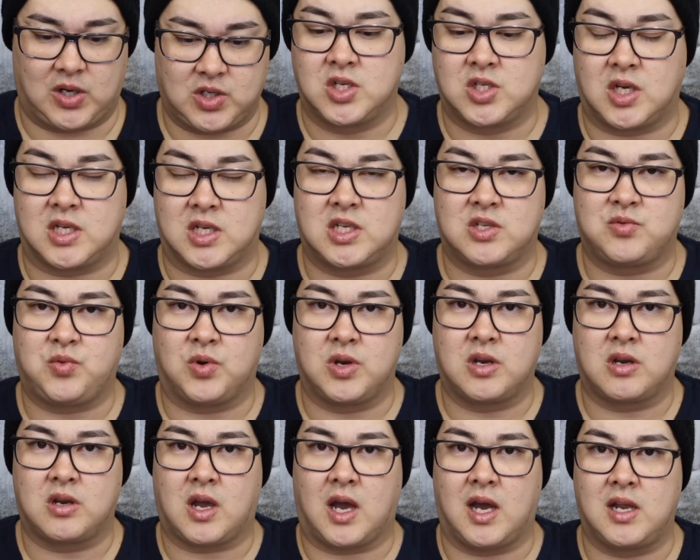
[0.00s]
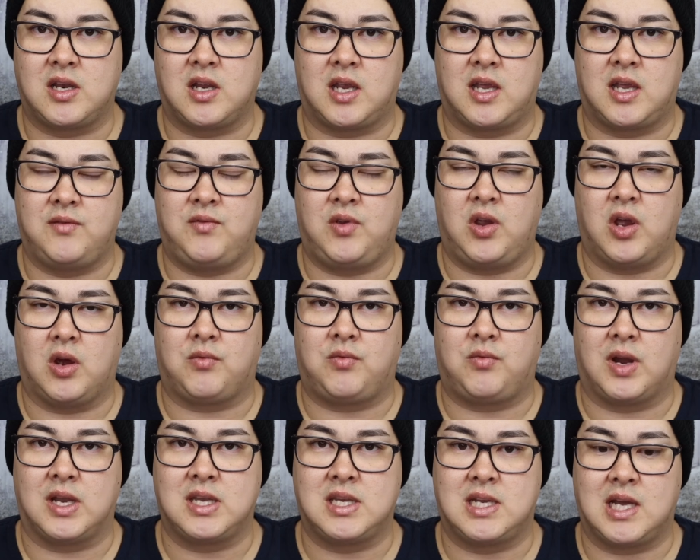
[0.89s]
So I just want to kind of give you a
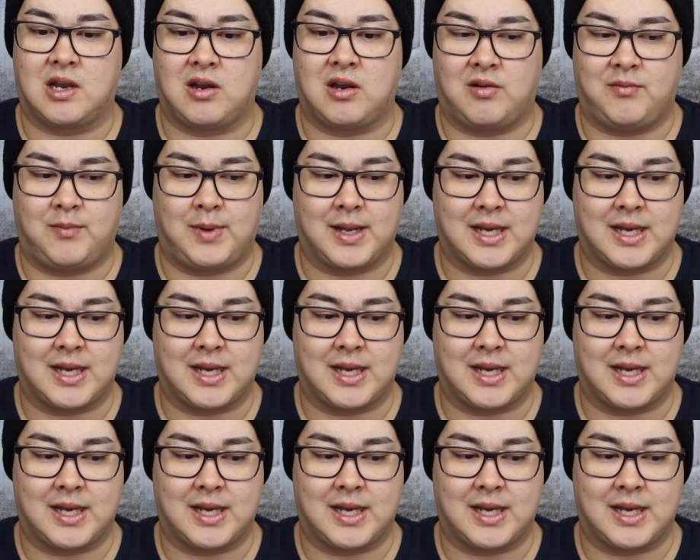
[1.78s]
rundown of my